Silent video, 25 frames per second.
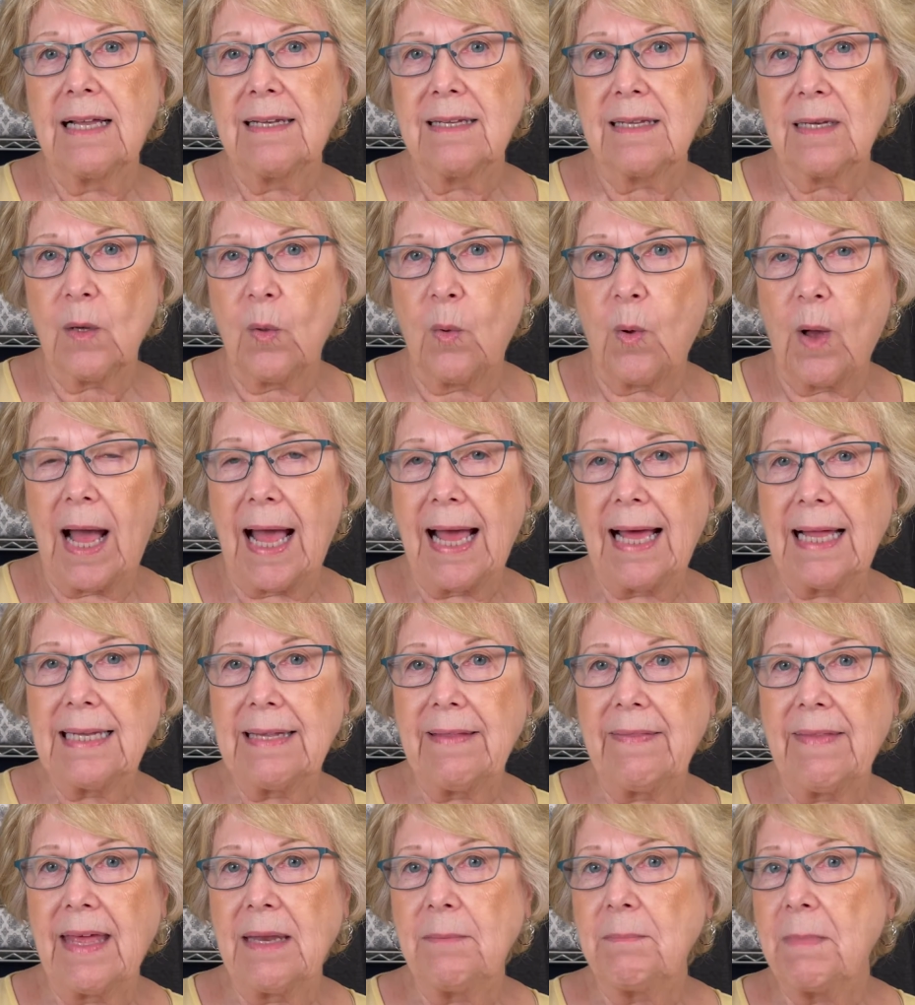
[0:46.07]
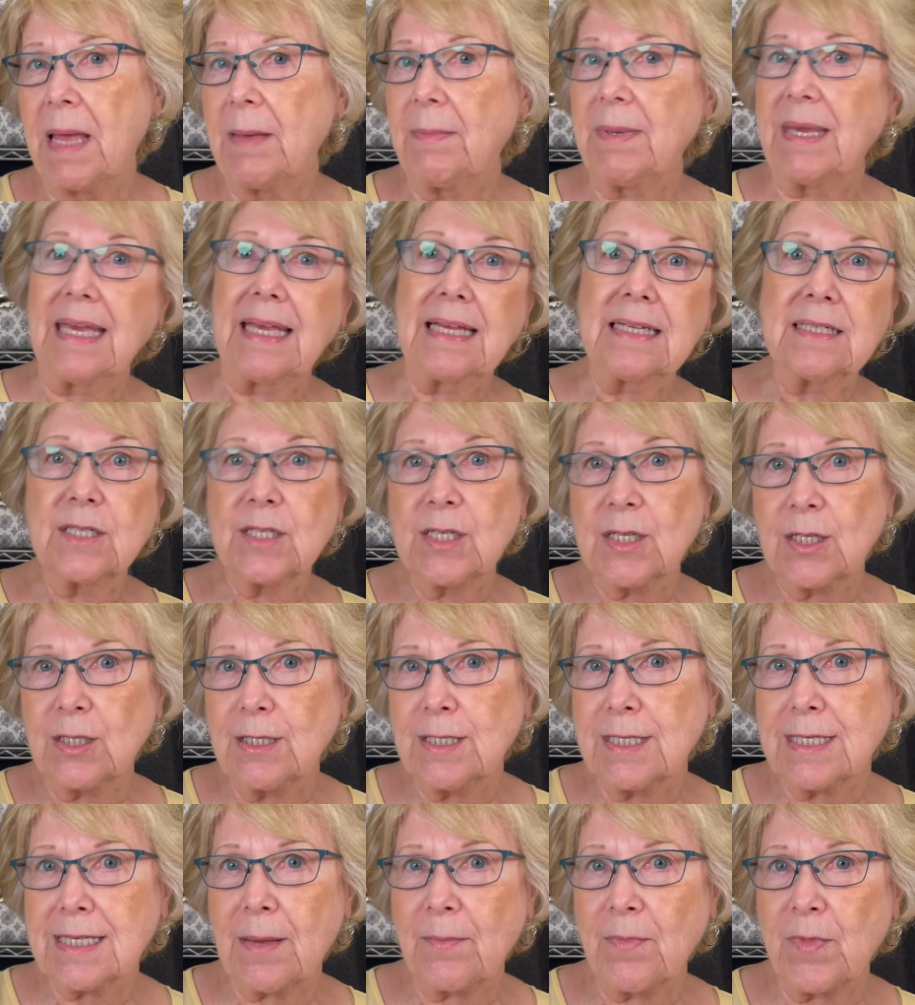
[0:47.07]
a little while and then maybe
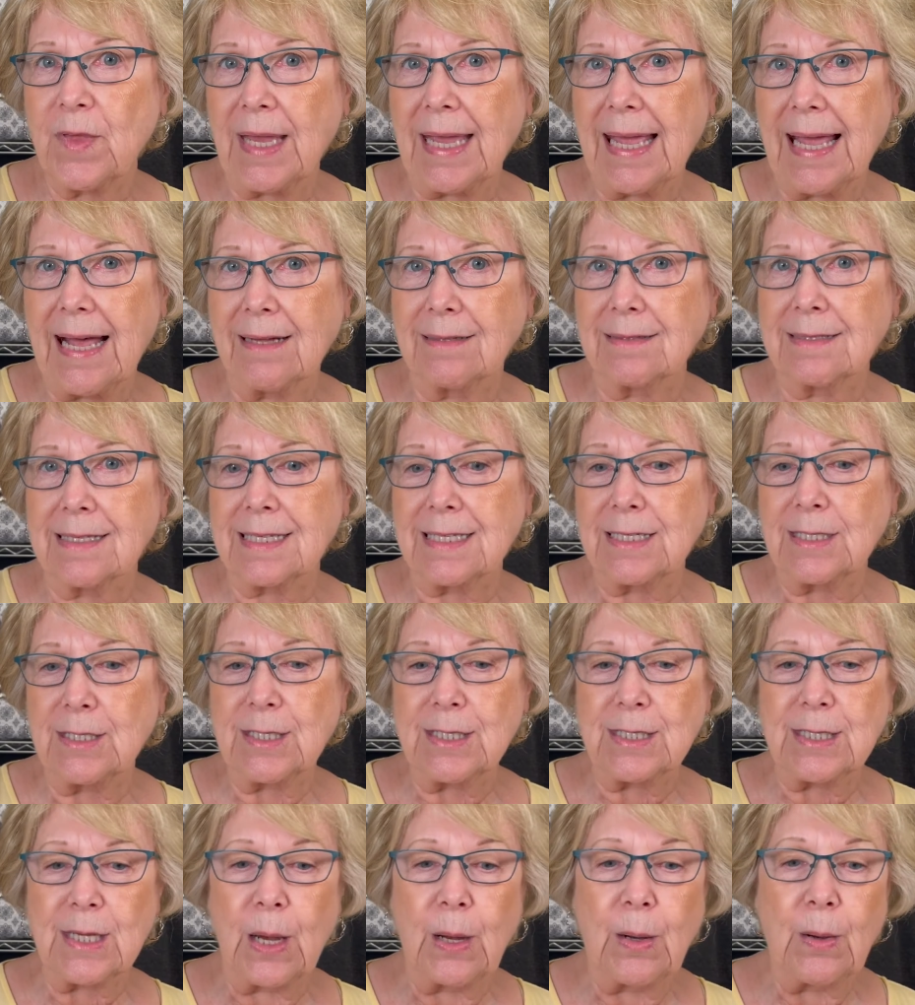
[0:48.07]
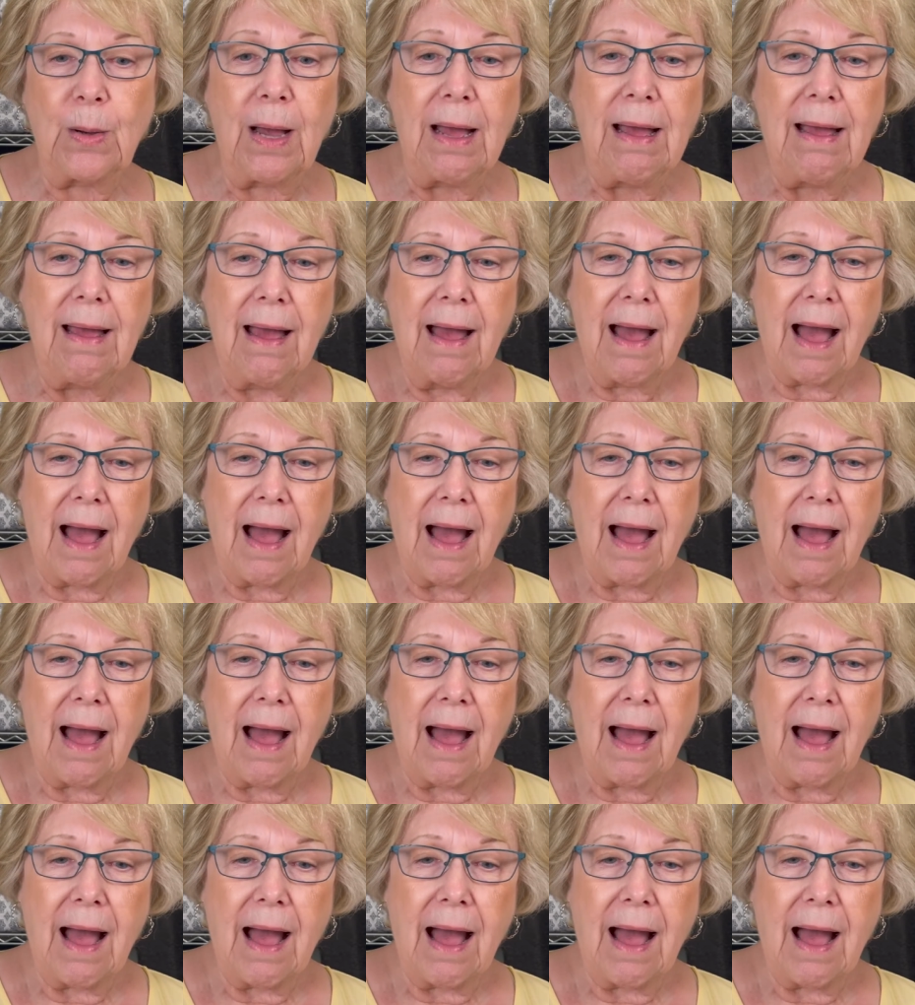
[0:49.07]
insert something else, and so